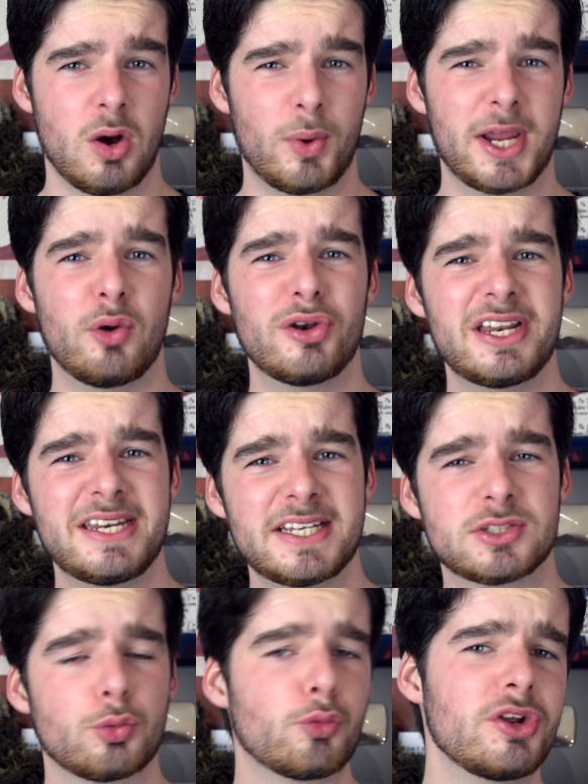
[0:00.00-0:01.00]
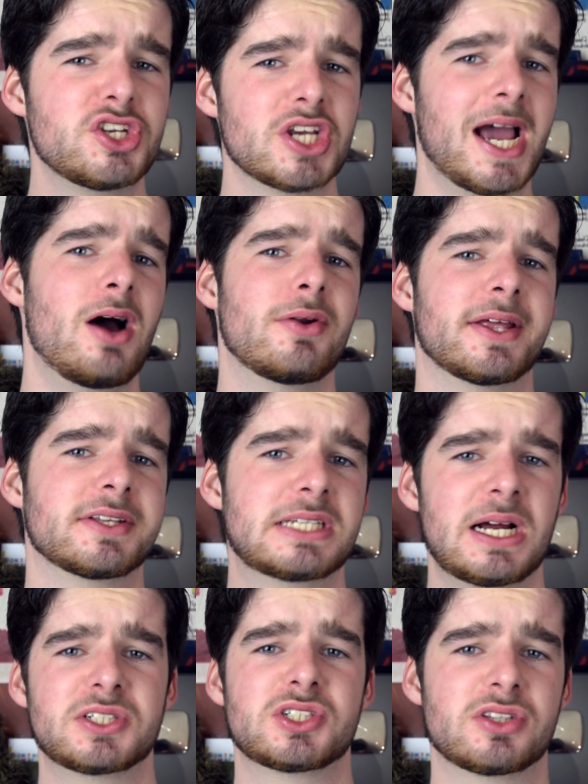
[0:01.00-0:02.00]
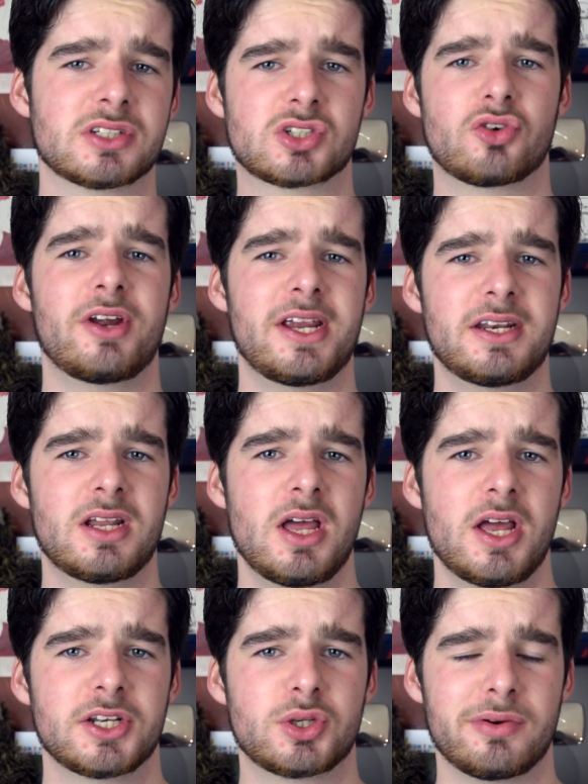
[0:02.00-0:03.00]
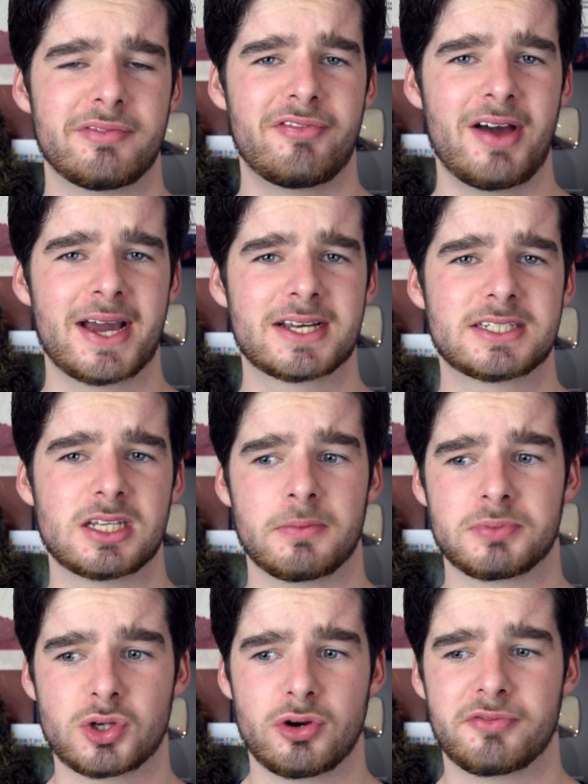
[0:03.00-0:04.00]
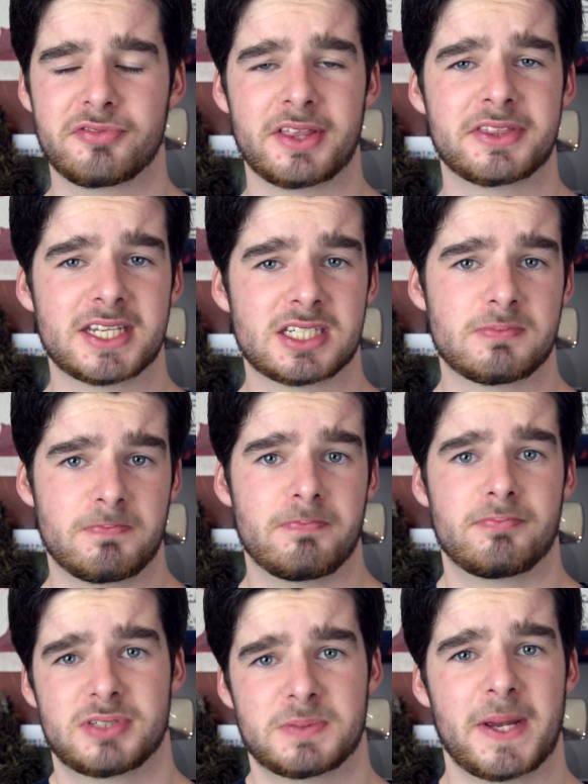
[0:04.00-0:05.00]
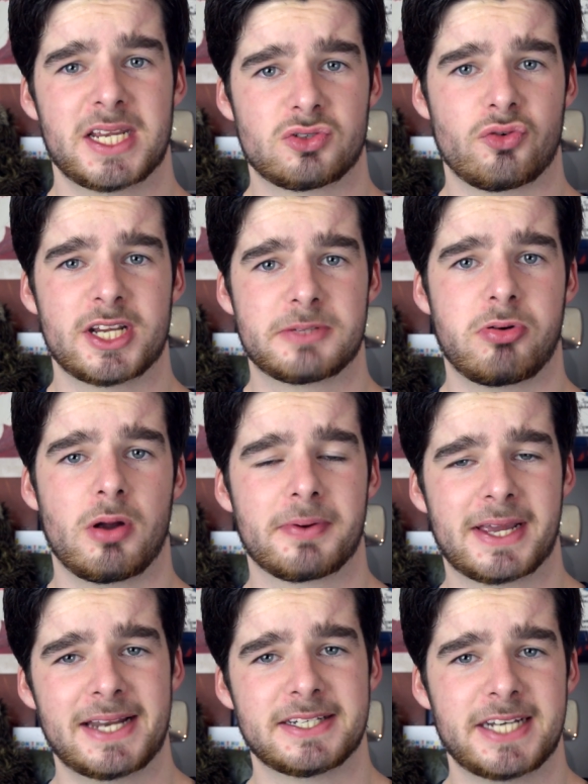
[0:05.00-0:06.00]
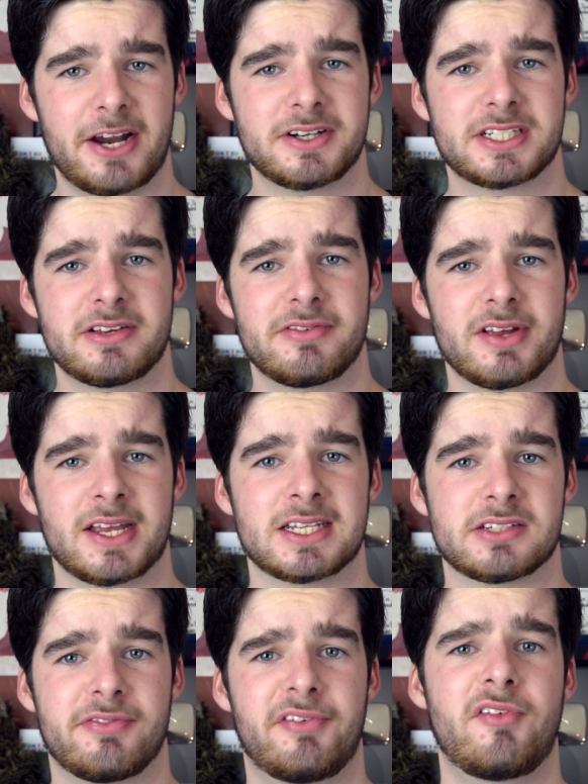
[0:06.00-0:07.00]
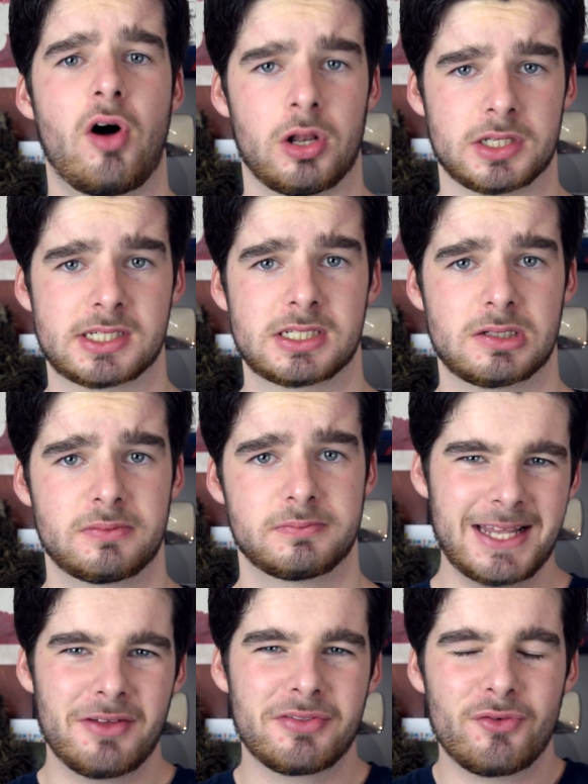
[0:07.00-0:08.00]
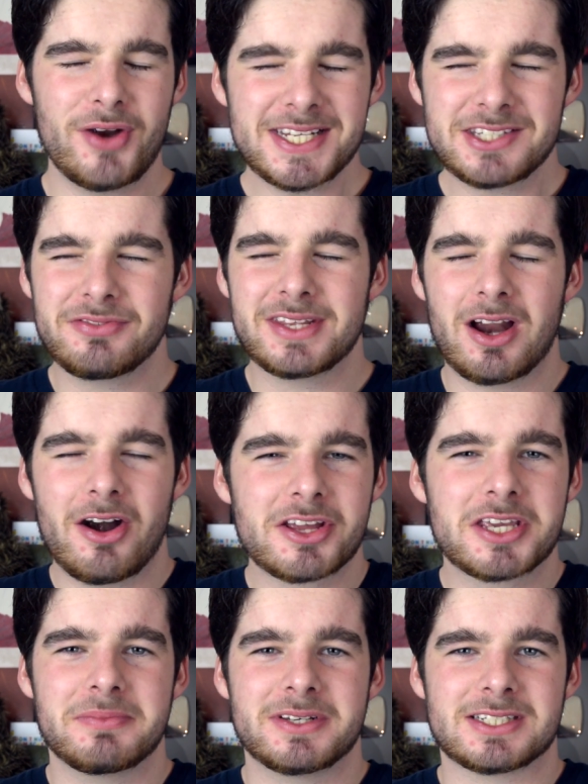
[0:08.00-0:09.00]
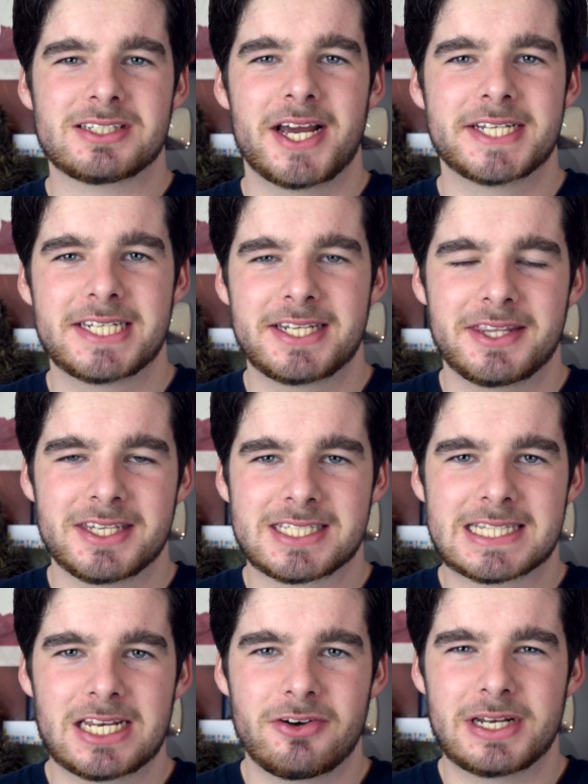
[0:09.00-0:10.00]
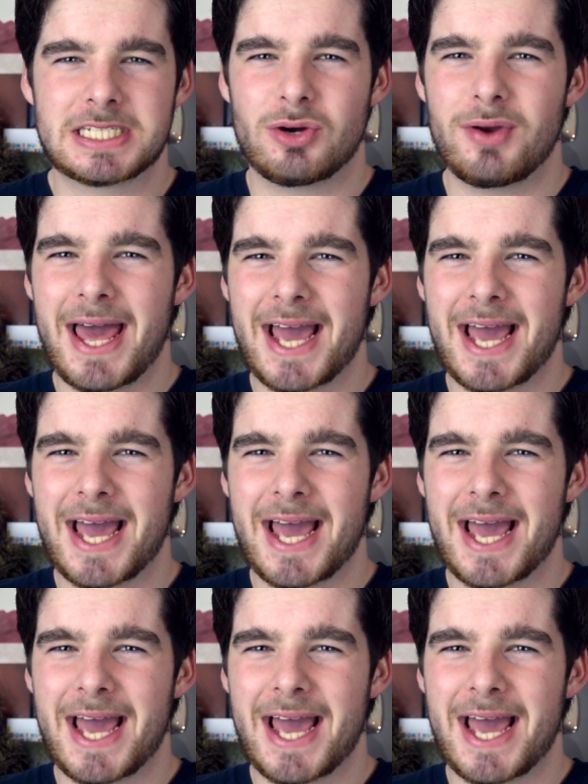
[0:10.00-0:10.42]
We only need to reach out and touch the screen to, in fact, observe that this space race propaganda narrative is false. Now, the rest of the arguments cited in this theory don't